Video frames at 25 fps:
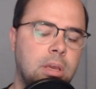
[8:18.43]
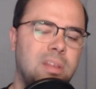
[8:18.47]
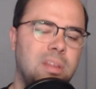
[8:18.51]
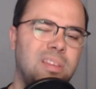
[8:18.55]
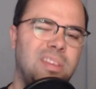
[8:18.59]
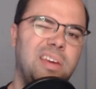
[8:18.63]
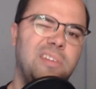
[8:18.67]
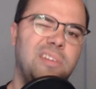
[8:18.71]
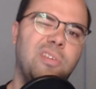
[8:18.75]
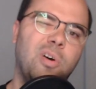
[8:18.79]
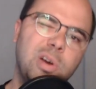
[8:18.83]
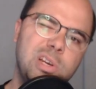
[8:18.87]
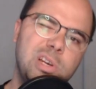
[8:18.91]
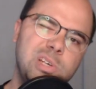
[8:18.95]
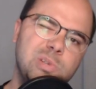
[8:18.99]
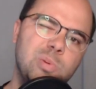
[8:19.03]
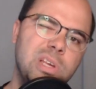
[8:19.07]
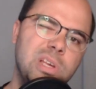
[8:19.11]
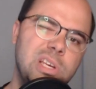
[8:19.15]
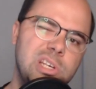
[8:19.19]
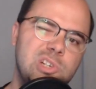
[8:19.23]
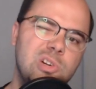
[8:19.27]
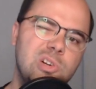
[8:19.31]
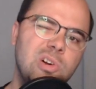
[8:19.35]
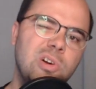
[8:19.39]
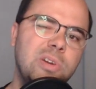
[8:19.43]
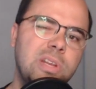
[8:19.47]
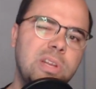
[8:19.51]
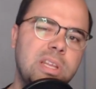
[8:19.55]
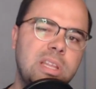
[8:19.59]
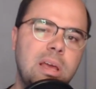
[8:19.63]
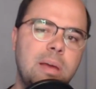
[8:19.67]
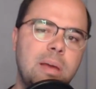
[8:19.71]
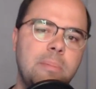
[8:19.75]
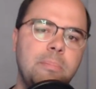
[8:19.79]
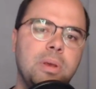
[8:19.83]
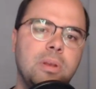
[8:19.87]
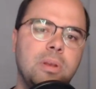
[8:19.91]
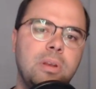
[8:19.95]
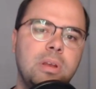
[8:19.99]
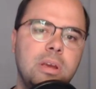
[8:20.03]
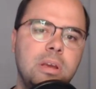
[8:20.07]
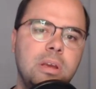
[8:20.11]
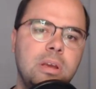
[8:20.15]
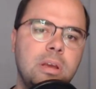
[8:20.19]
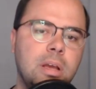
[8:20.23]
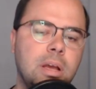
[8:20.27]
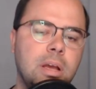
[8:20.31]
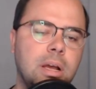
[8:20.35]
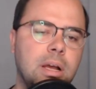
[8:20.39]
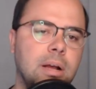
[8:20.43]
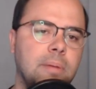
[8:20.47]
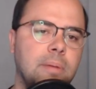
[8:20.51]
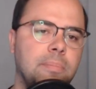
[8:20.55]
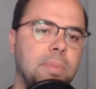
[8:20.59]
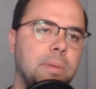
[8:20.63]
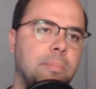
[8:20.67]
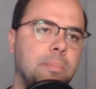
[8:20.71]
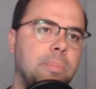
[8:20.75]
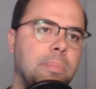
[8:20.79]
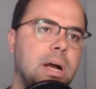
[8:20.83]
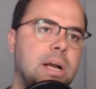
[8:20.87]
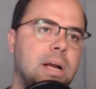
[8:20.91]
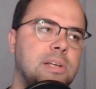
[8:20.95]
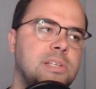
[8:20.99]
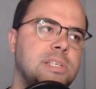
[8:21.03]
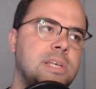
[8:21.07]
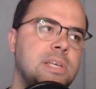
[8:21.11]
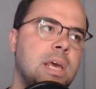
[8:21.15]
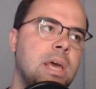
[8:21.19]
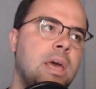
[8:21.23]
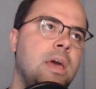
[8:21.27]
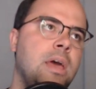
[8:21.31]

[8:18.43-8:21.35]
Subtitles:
They've always really struggled in that building. The Bucks,